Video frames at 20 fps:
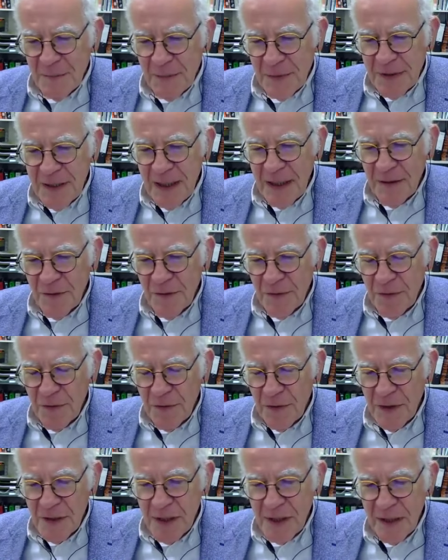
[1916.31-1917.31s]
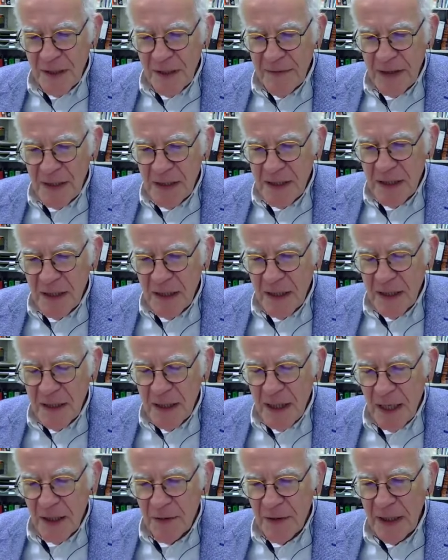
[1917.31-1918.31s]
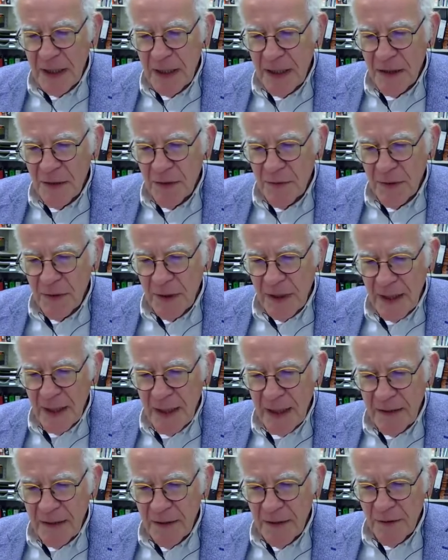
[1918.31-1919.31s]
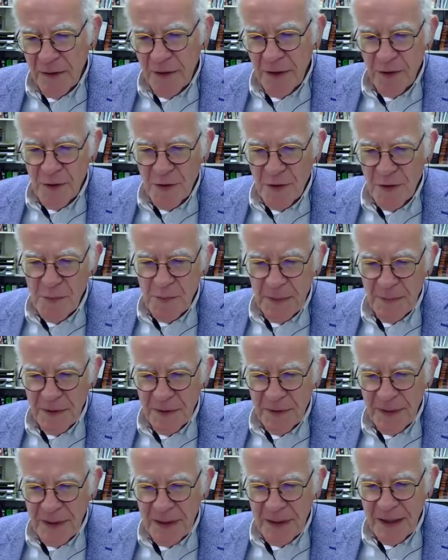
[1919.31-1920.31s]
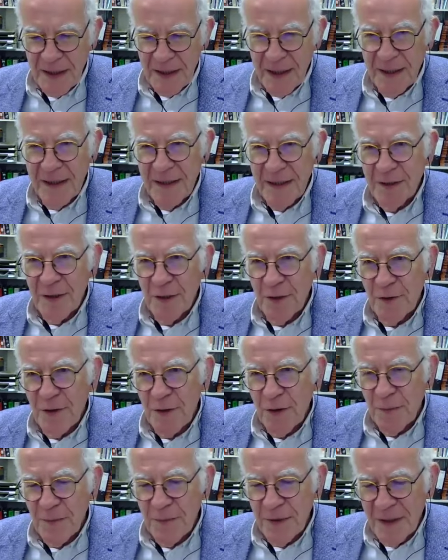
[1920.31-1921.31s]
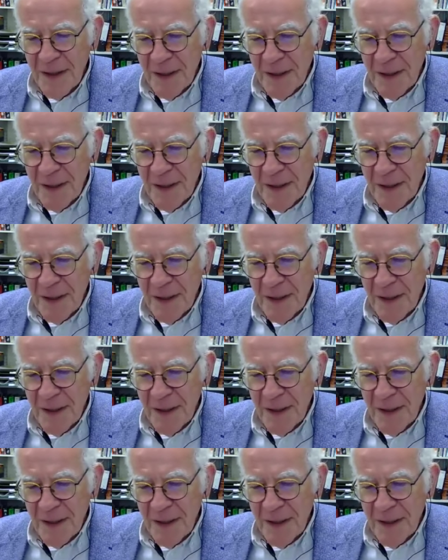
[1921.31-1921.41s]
But then, of course, the question is, how can you handle those people when they are in the top?